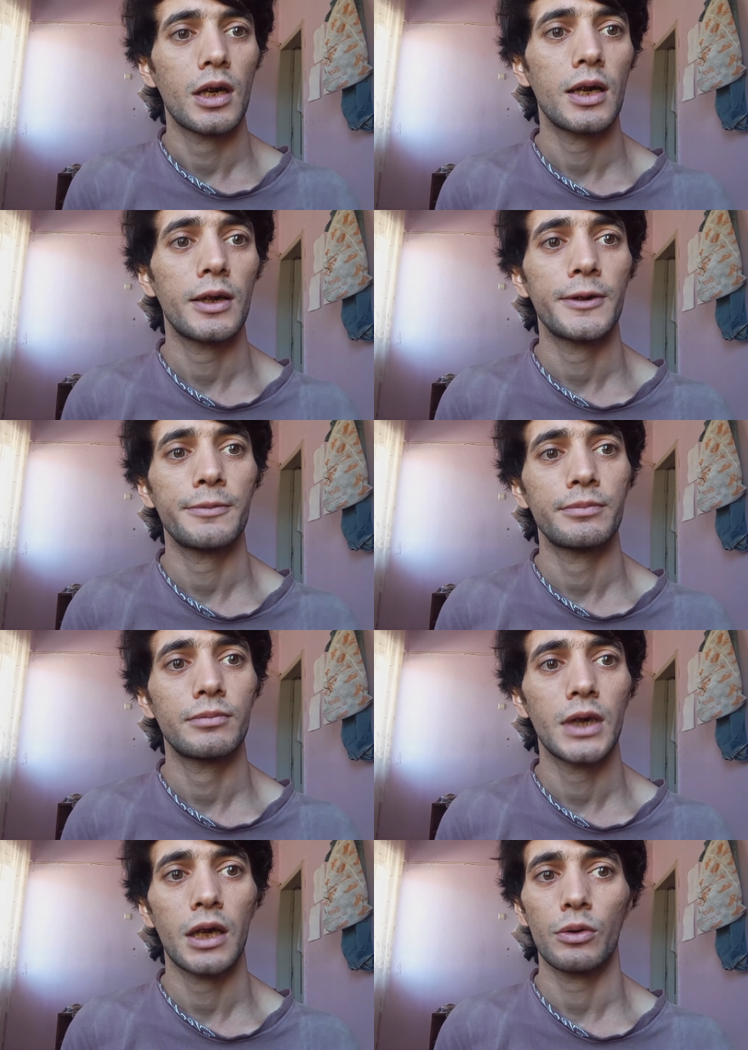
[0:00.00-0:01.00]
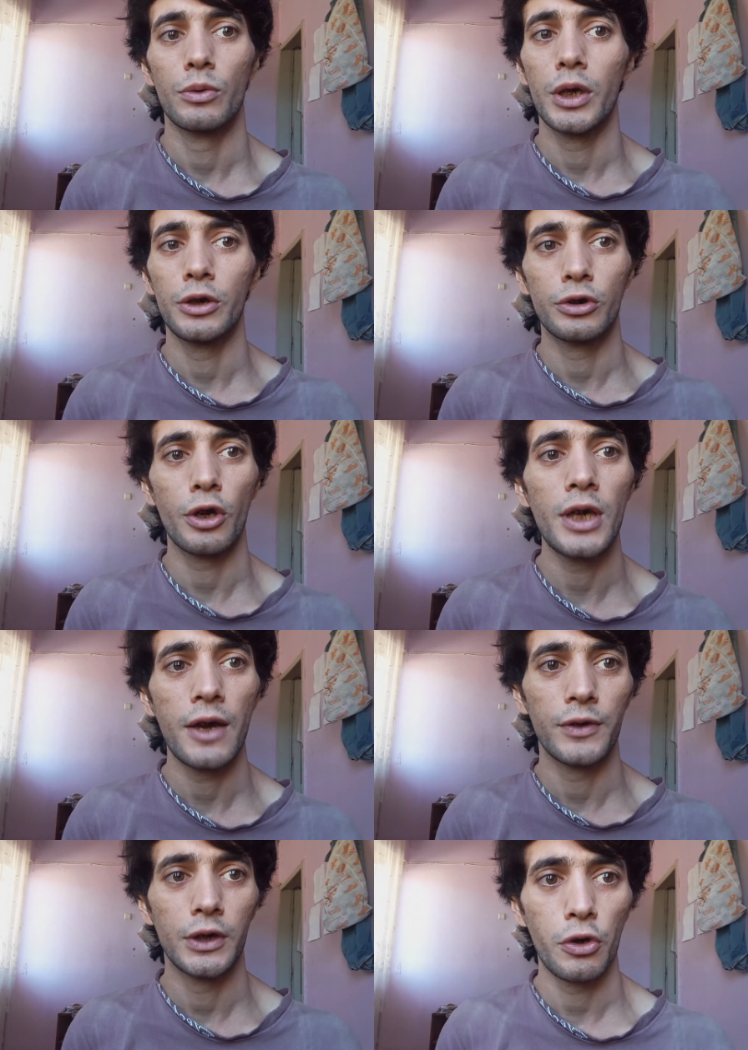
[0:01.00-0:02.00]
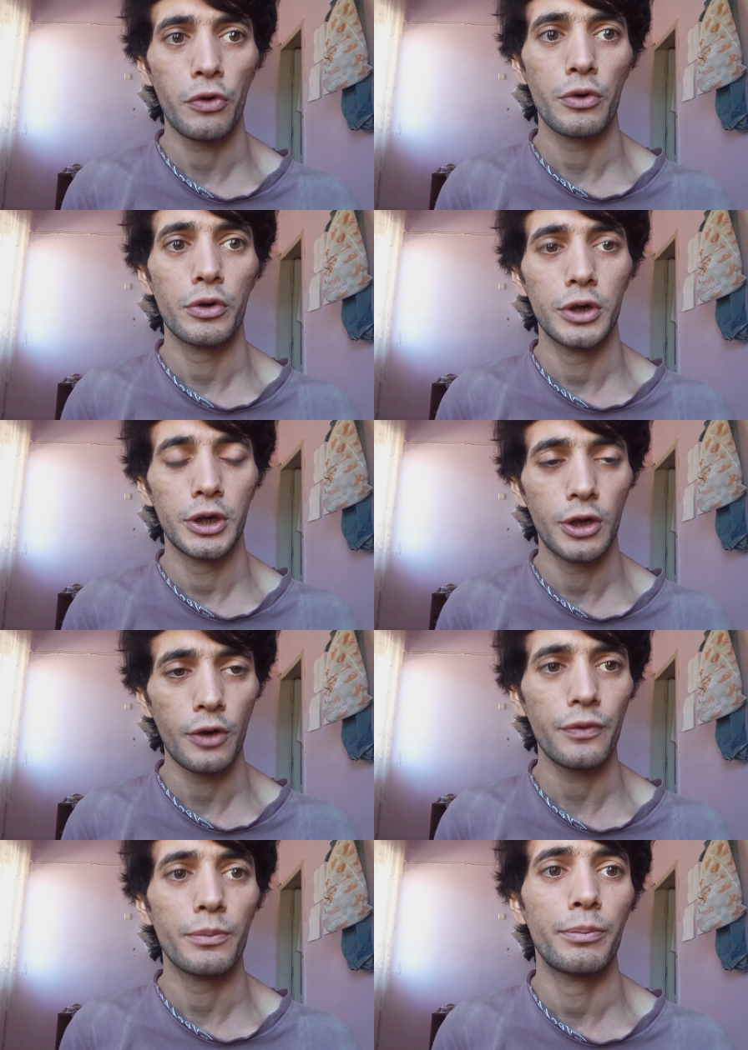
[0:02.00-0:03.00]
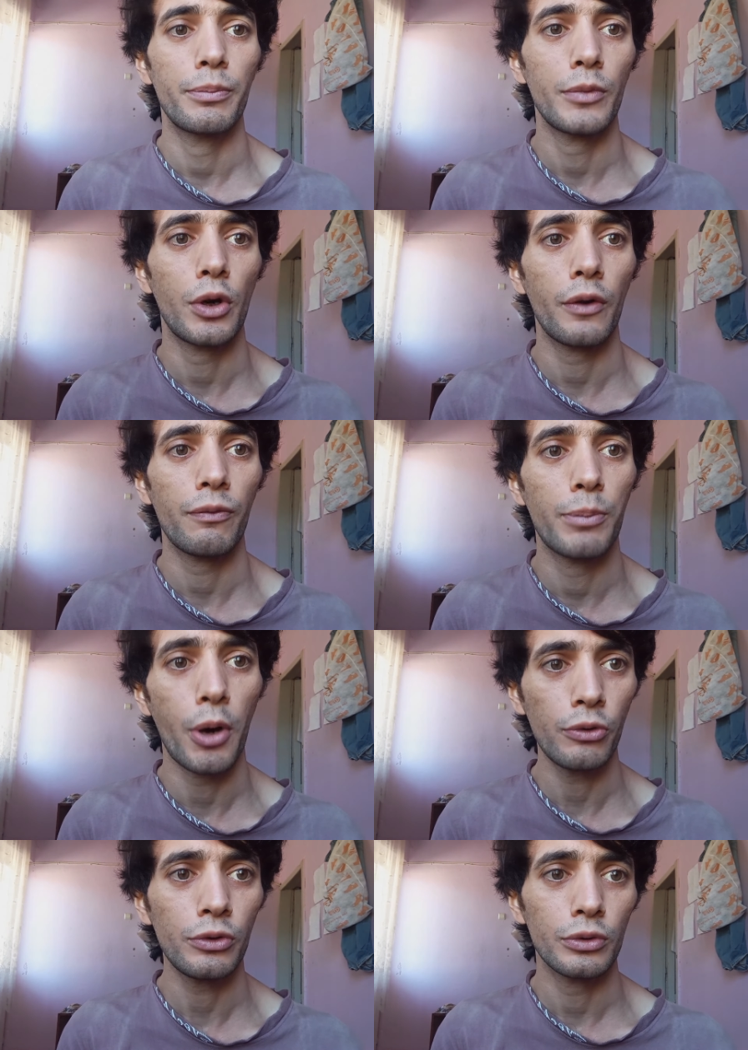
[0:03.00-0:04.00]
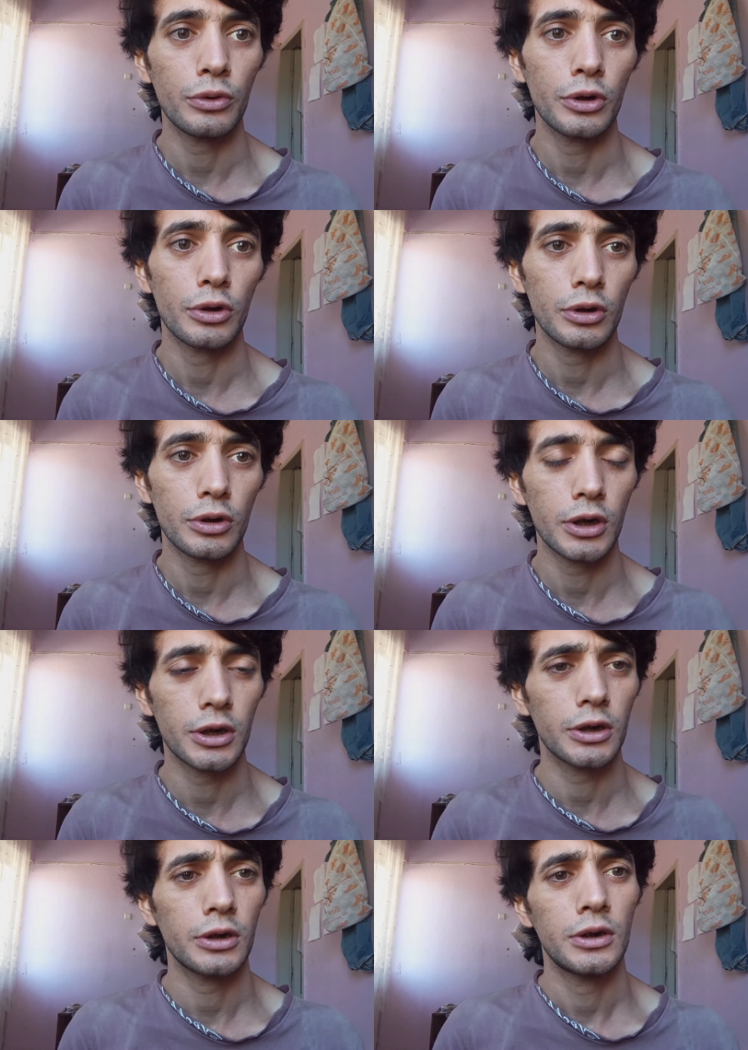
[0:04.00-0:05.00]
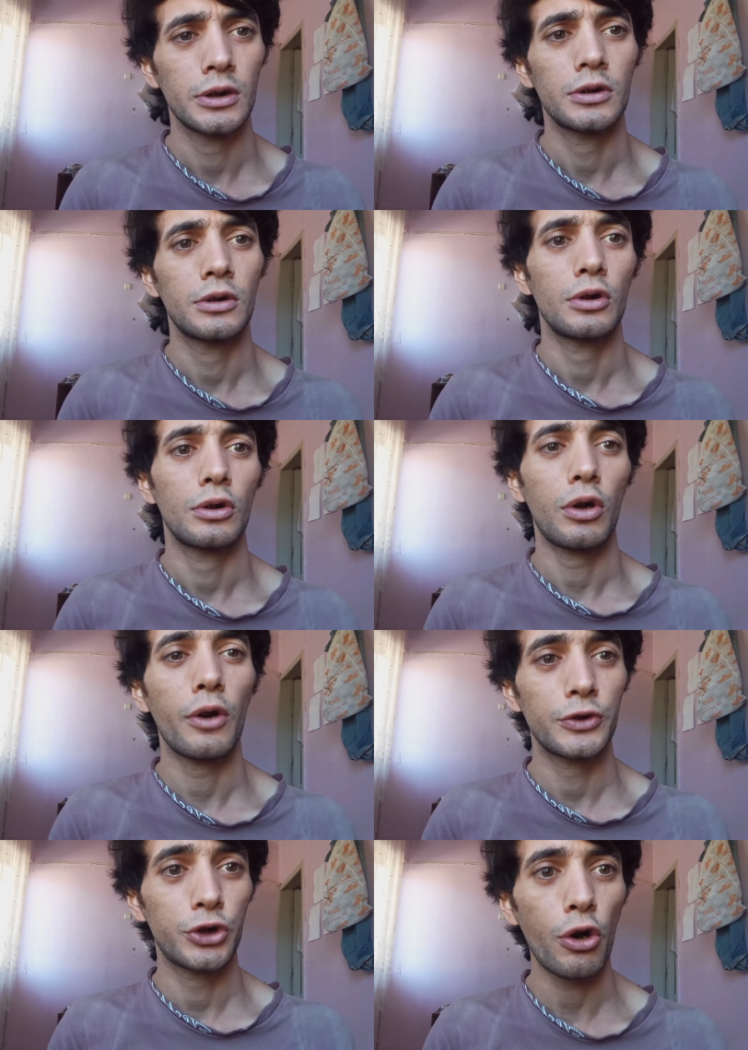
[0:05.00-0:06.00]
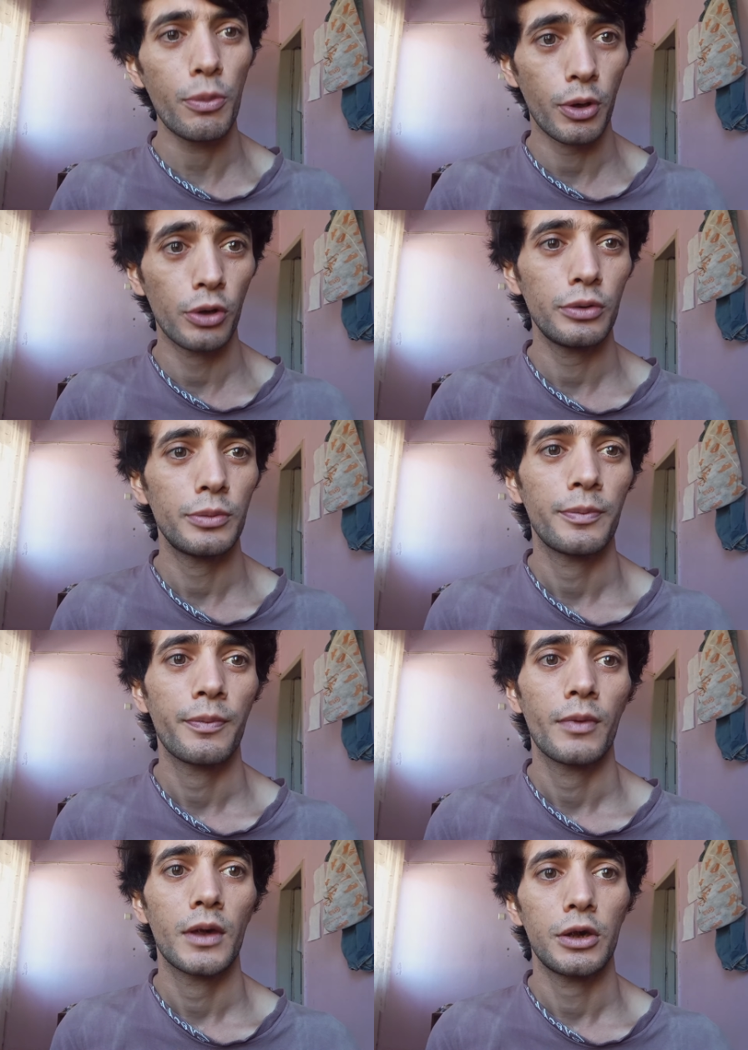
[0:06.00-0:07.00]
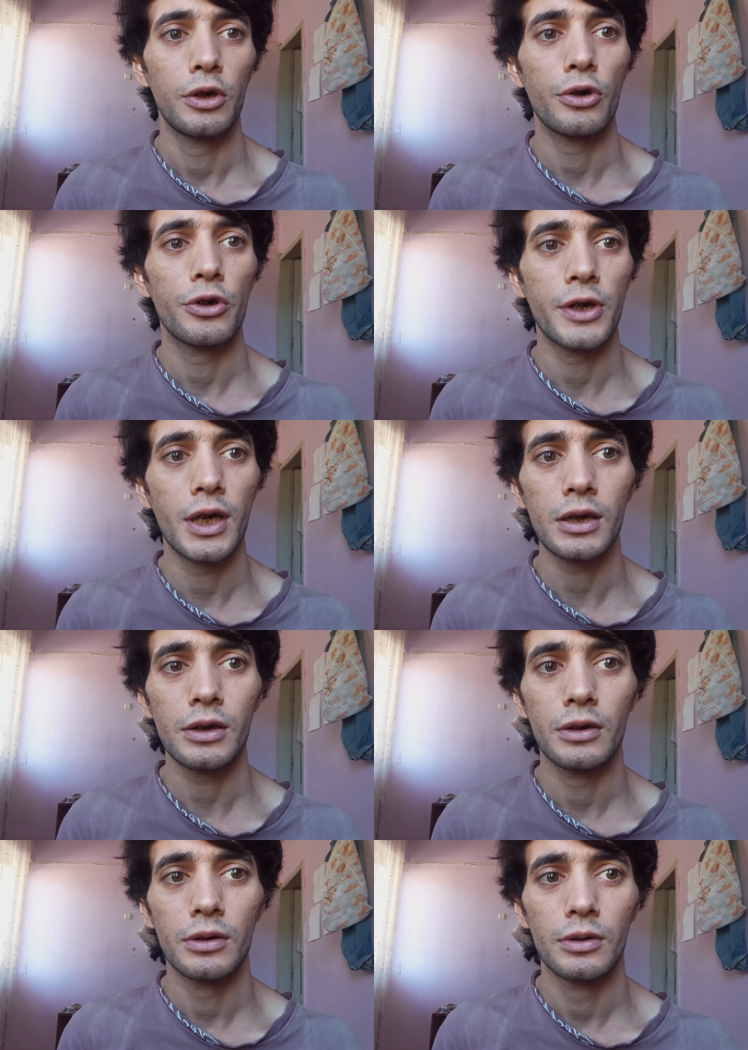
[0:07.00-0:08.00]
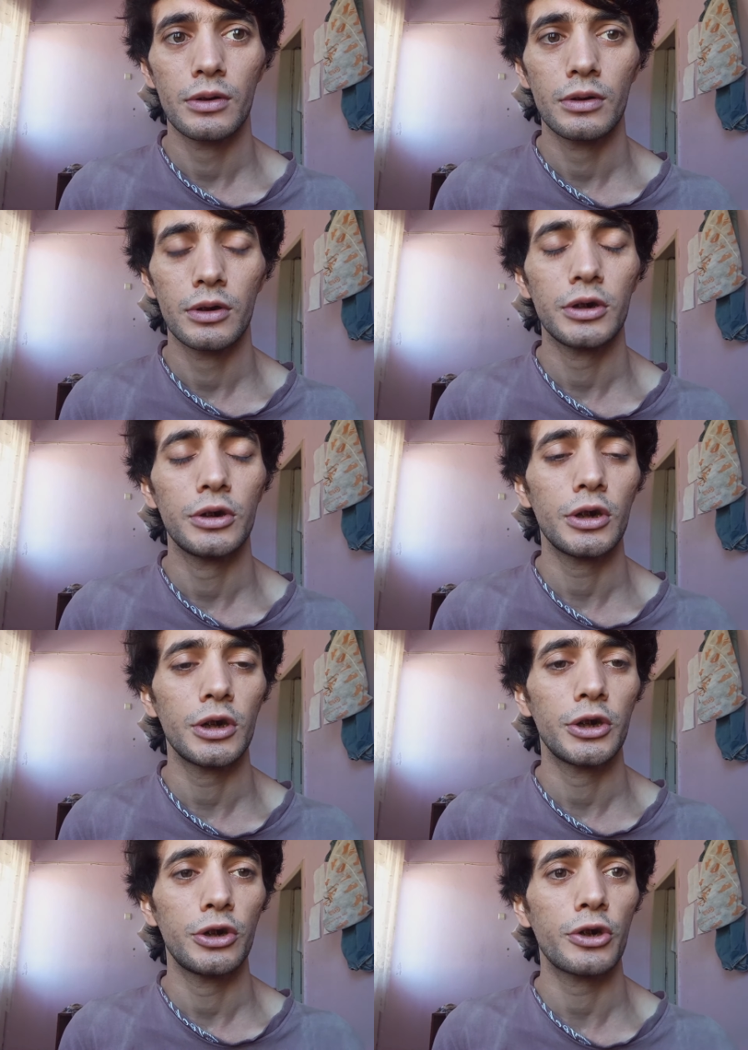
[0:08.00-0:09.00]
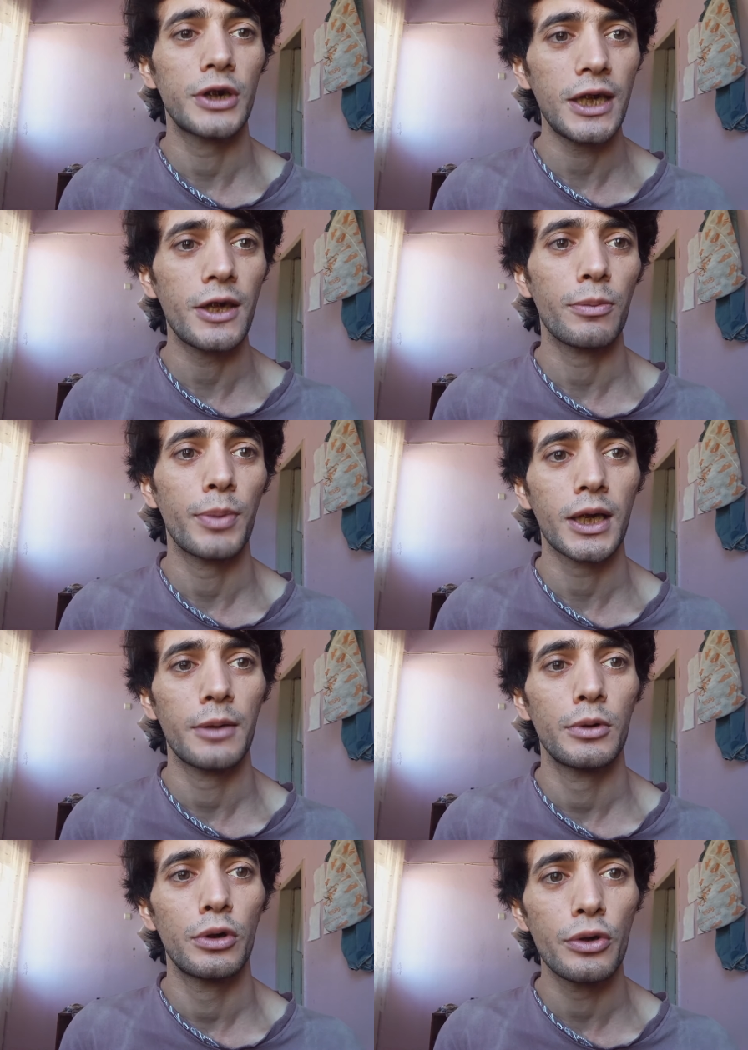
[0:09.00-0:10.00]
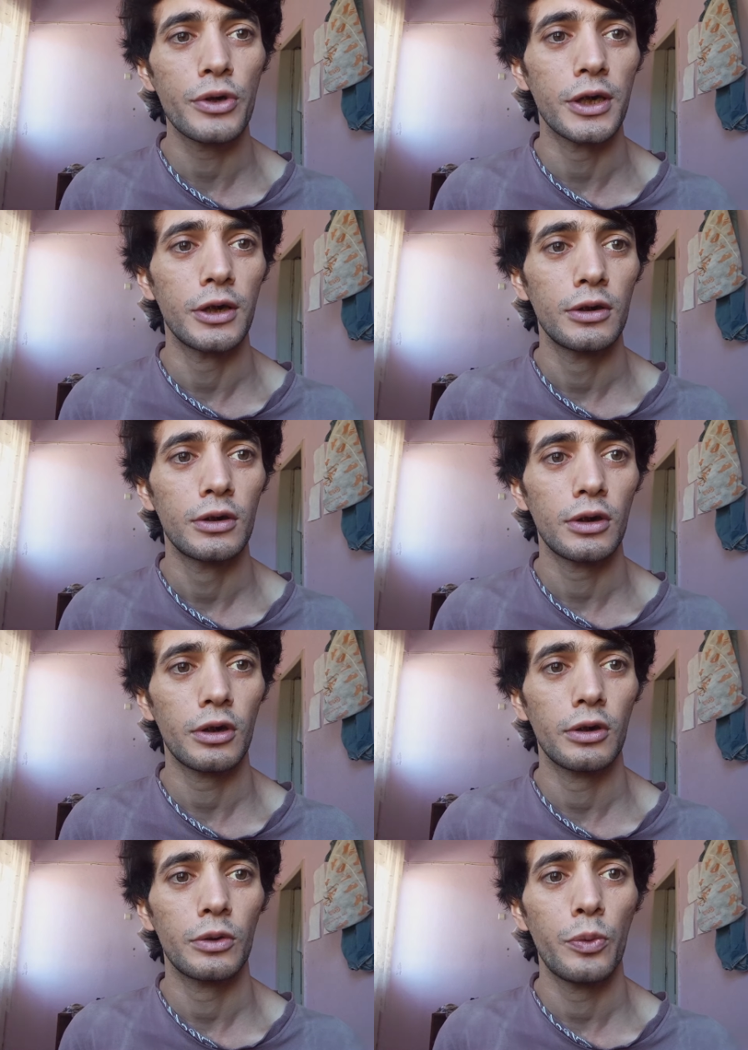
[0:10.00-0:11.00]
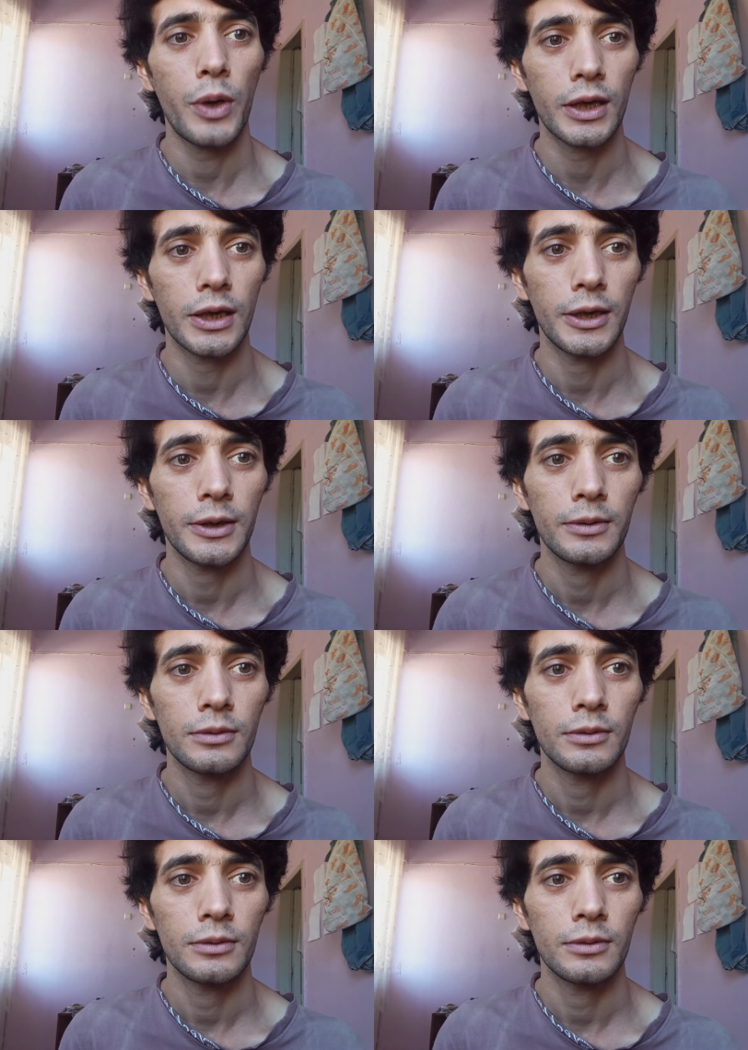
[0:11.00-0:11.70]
Uh, now, when you don't have enough, enough of bone, uh, of jawbone, your start, uh, your teeth become loosey or wiggly.